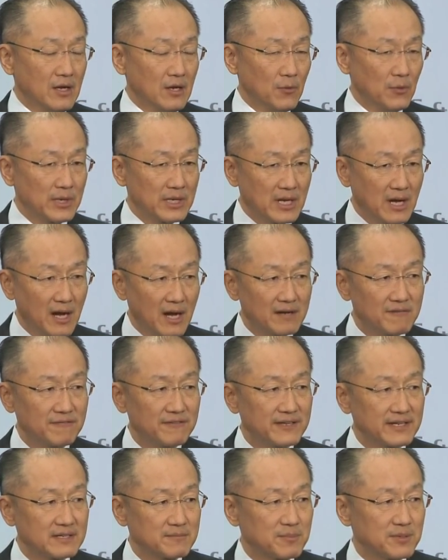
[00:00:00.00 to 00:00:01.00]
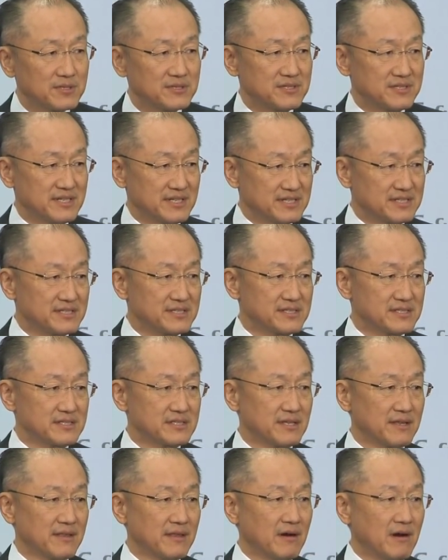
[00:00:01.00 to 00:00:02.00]
When conflict
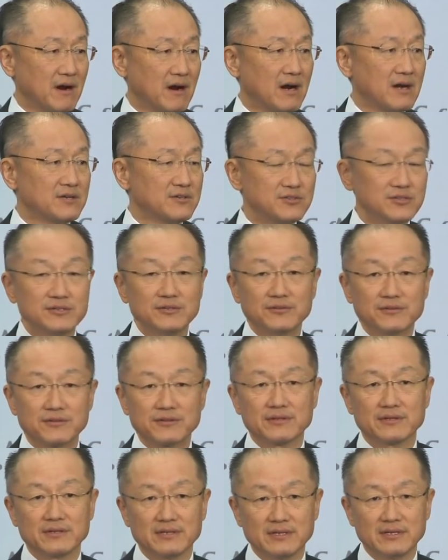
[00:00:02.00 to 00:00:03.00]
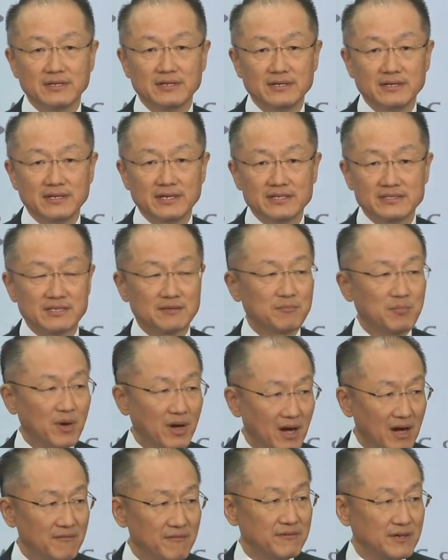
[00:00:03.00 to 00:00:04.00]
persists, the hard truth is that
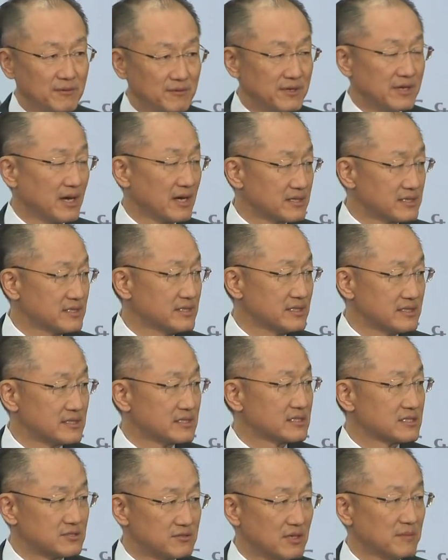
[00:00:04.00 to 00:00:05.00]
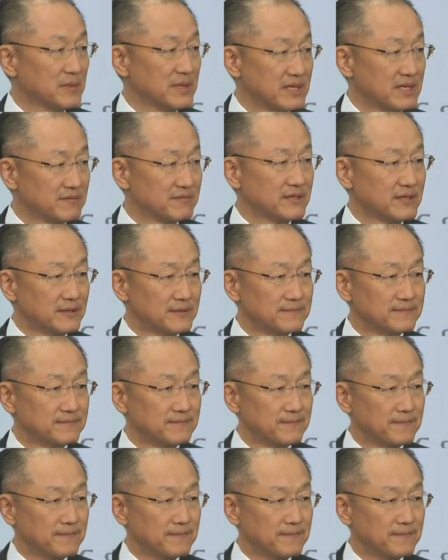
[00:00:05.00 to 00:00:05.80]
poverty reduction is extremely difficult.